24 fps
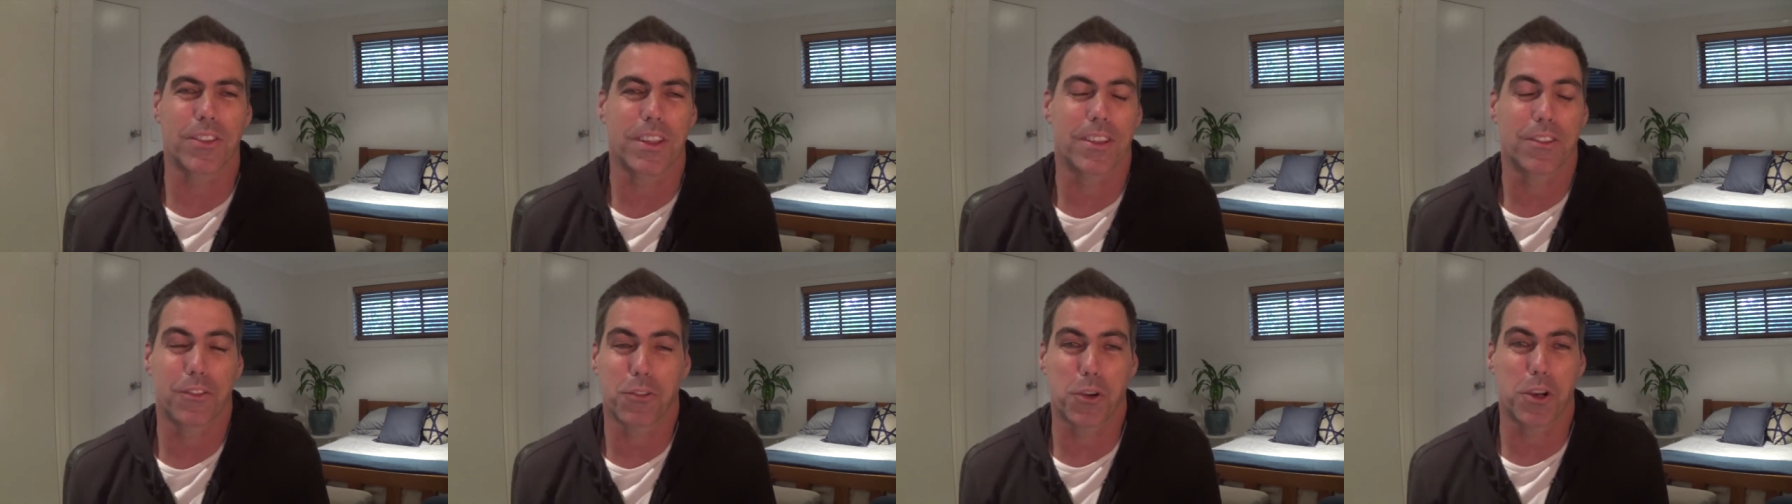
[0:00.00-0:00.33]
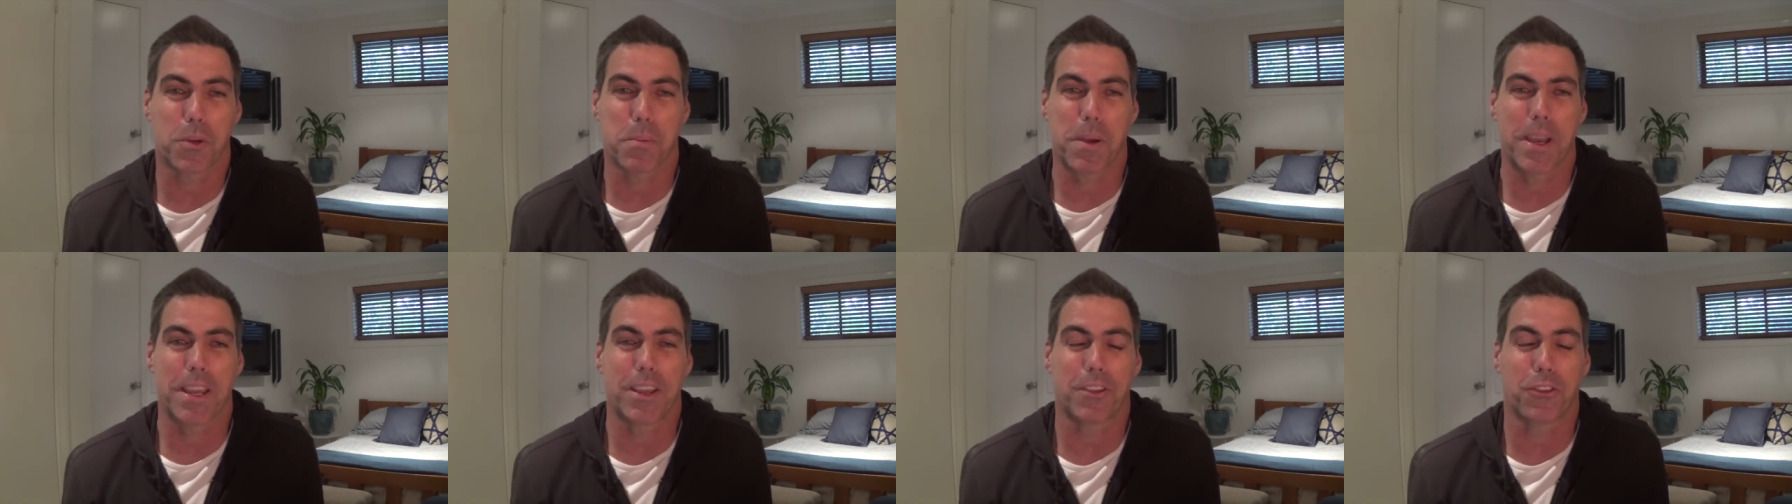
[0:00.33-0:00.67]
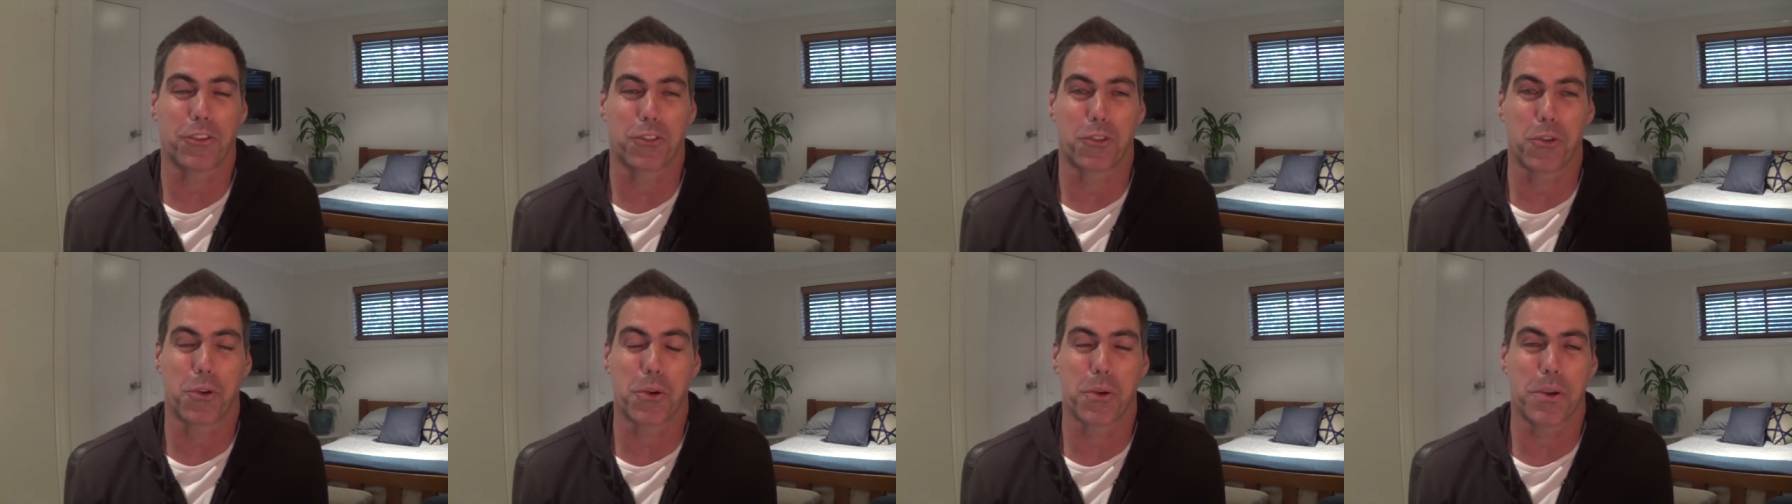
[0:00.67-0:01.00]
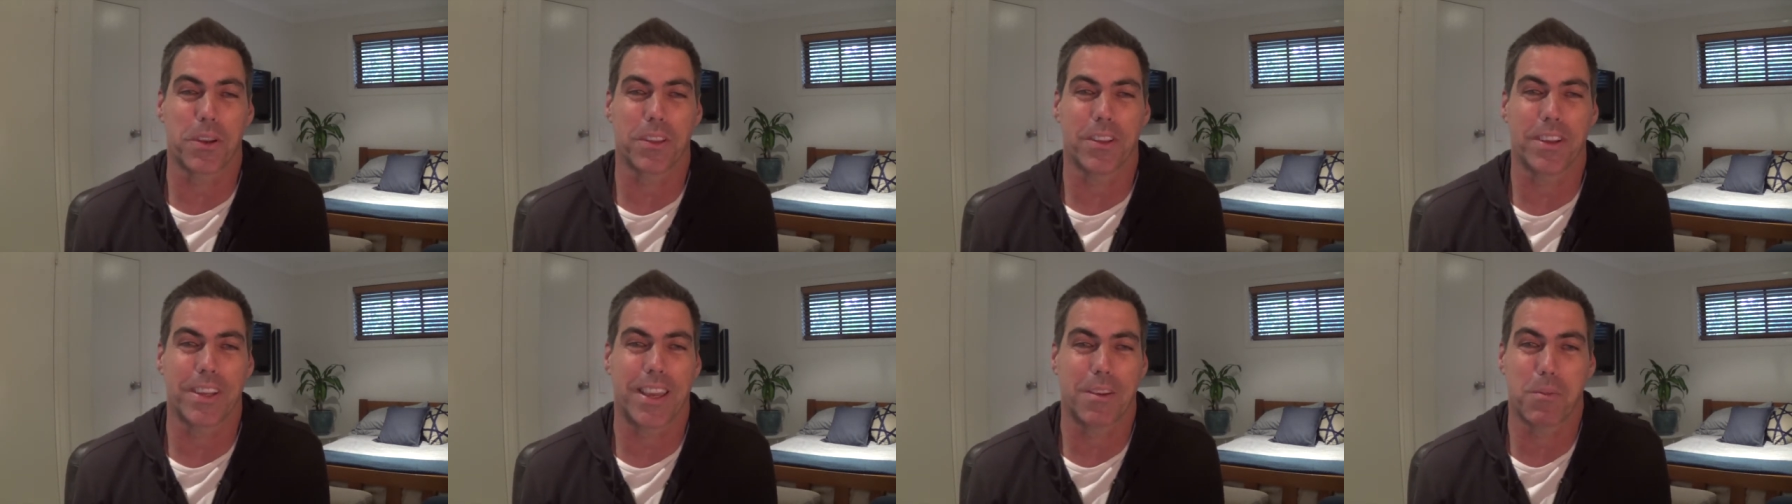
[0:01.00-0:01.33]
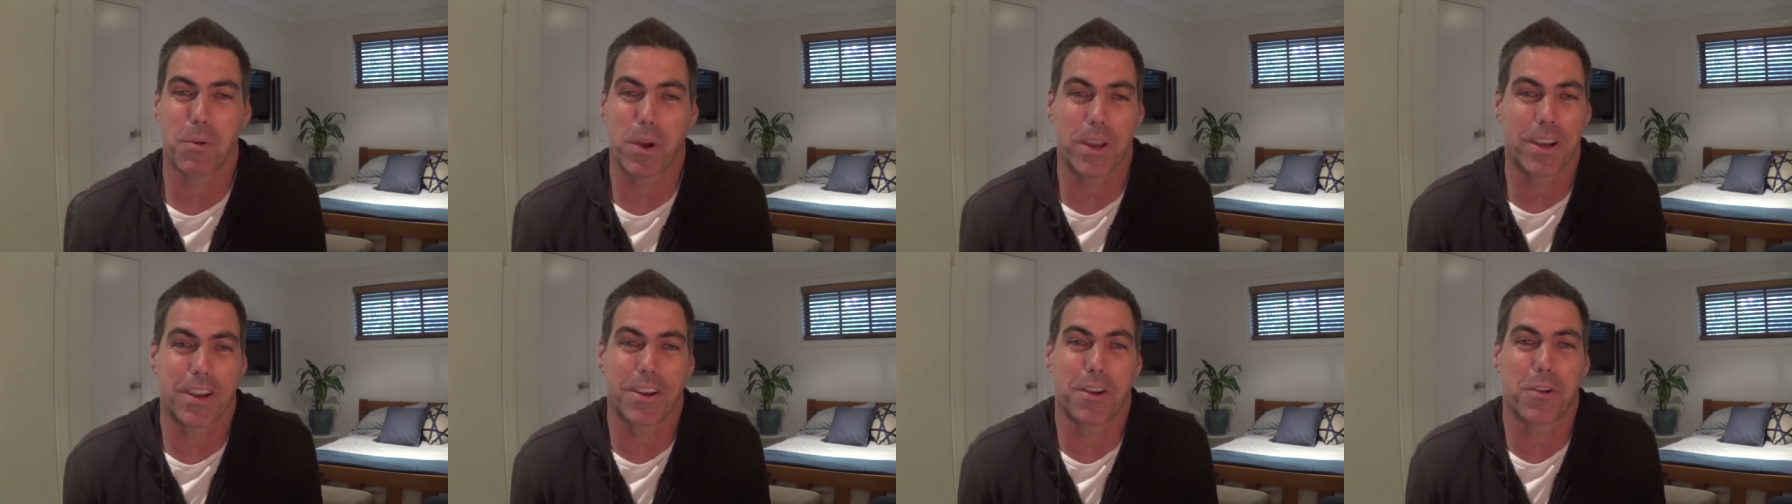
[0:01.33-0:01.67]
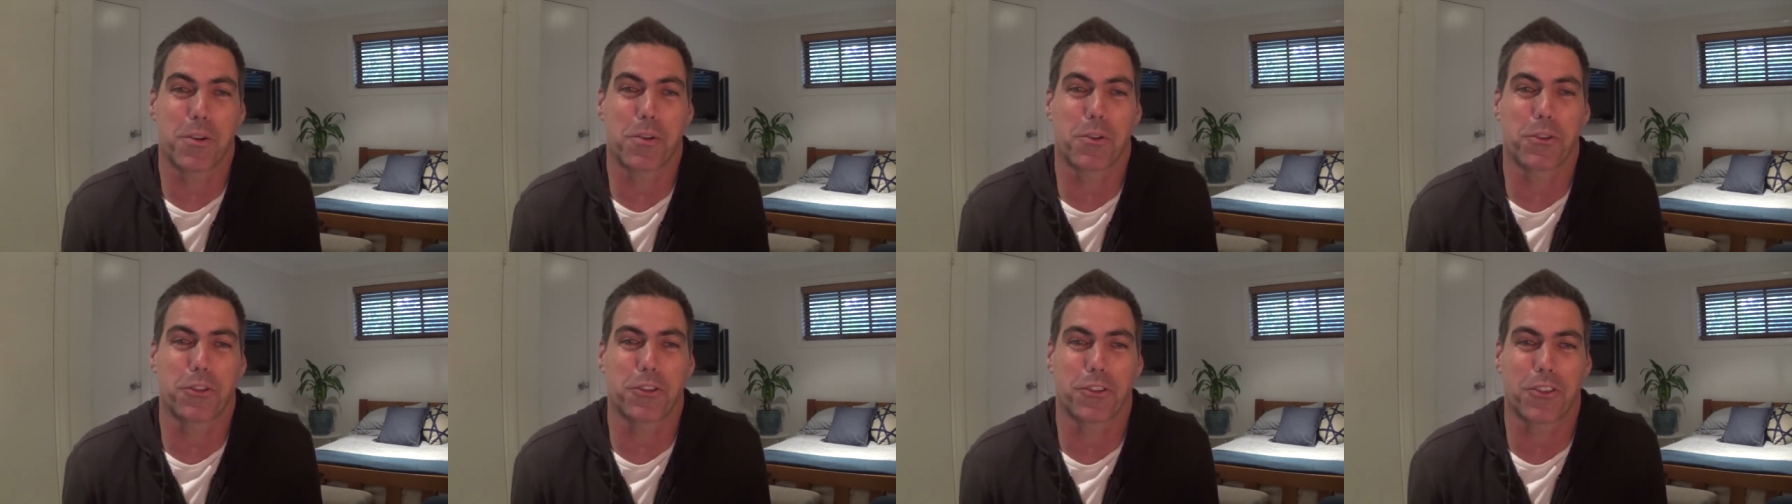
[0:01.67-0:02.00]
Let's talk about your story. Like, where did
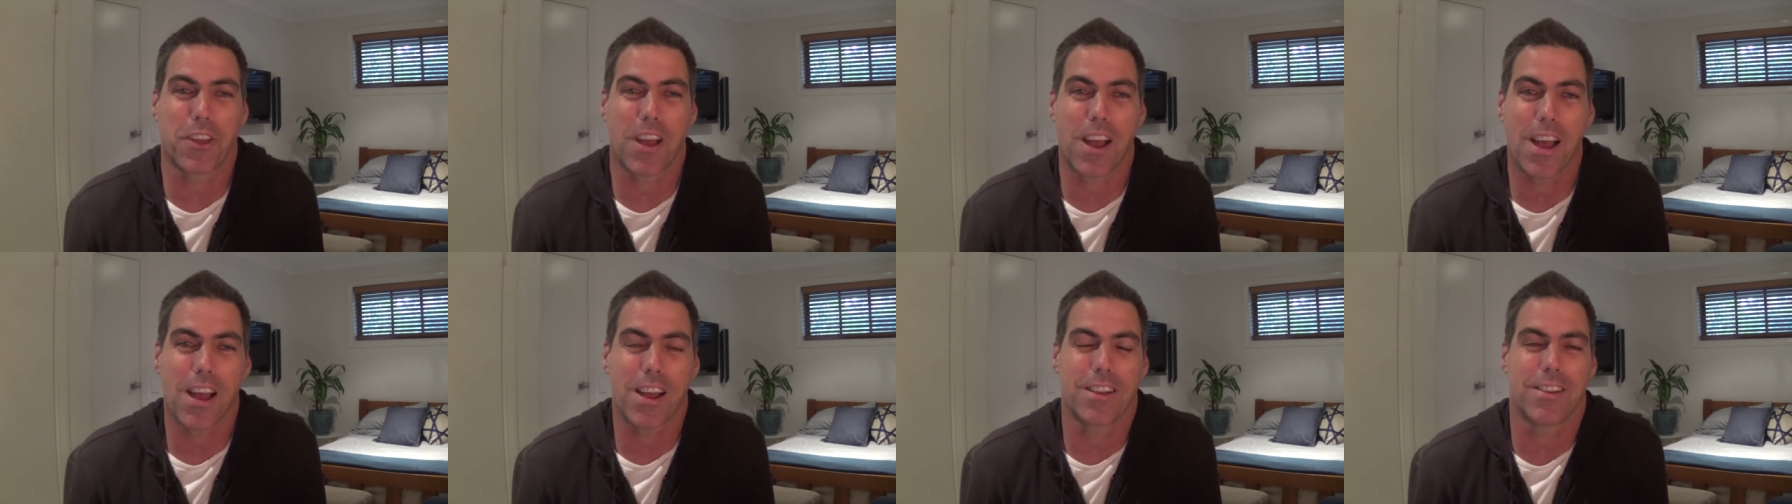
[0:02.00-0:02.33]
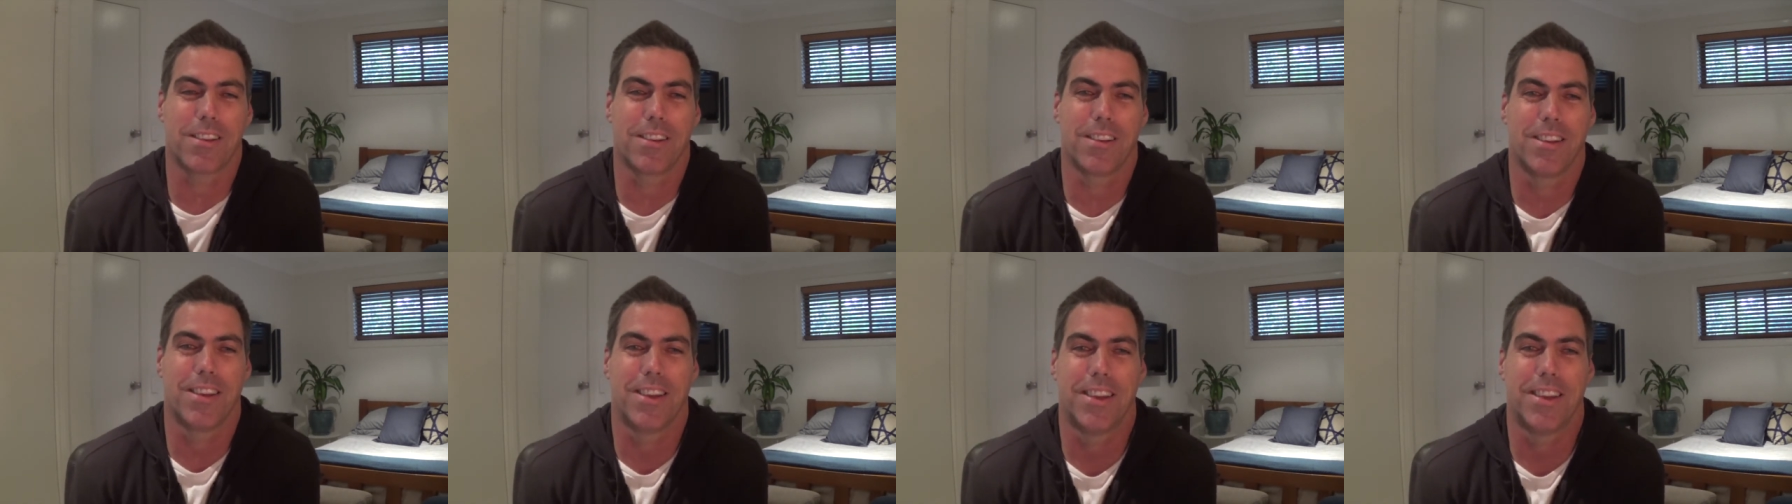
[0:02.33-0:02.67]
it all start?